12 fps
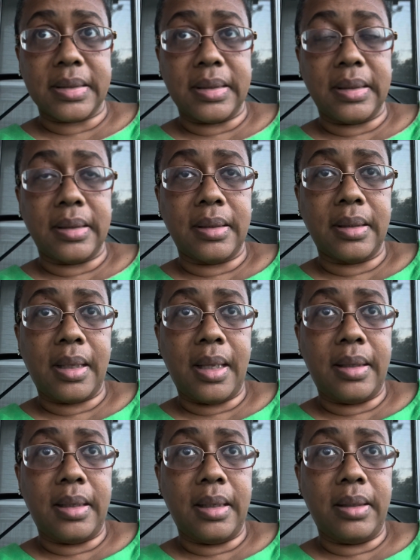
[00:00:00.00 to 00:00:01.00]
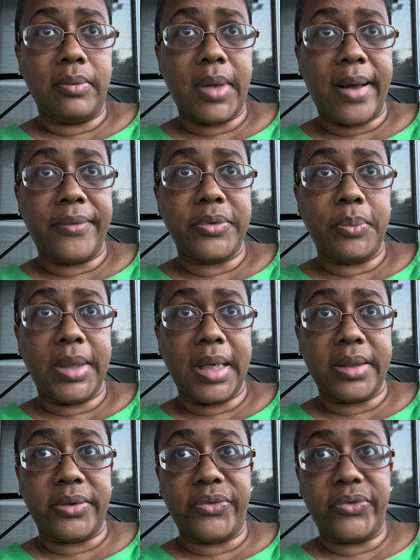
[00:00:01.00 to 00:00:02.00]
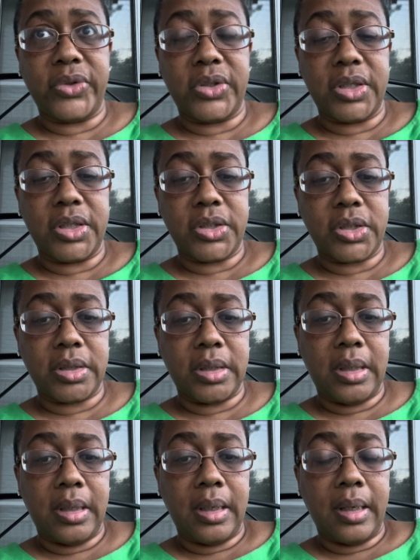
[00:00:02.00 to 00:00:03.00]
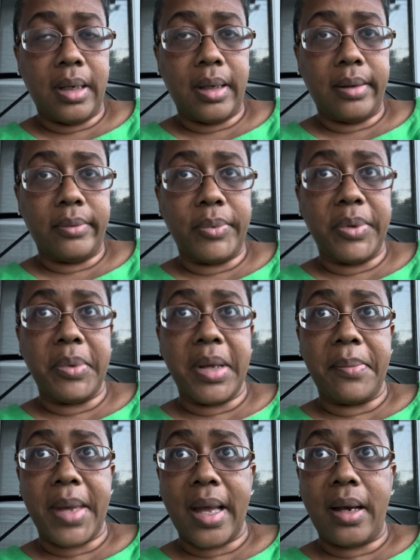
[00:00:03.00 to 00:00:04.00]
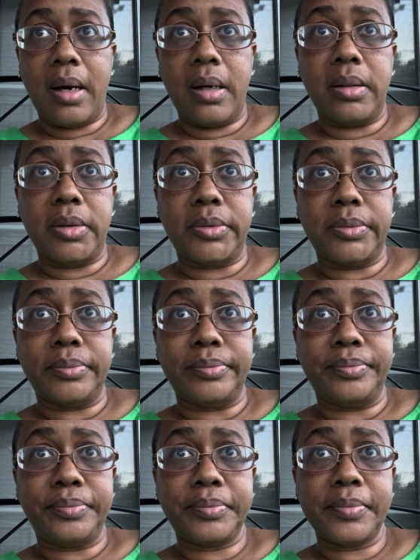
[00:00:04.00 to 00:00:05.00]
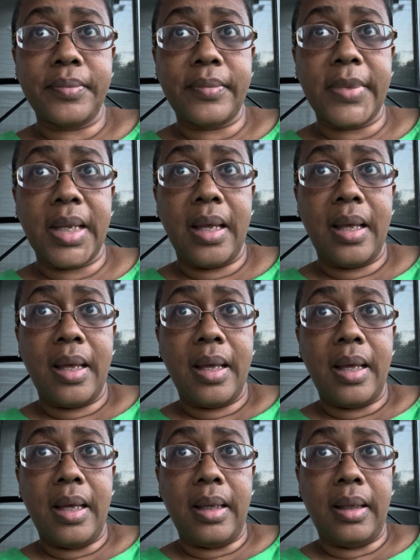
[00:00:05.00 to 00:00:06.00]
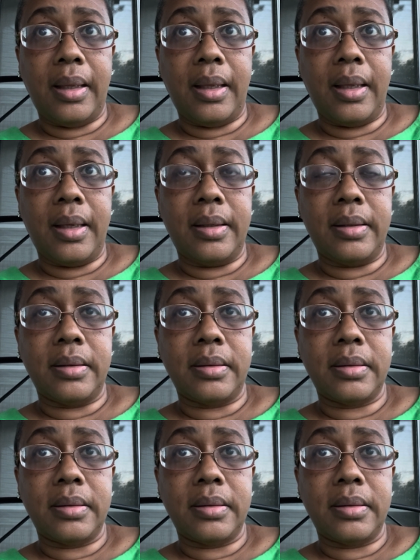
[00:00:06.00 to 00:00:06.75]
And then after we got the footage, um, we went back home and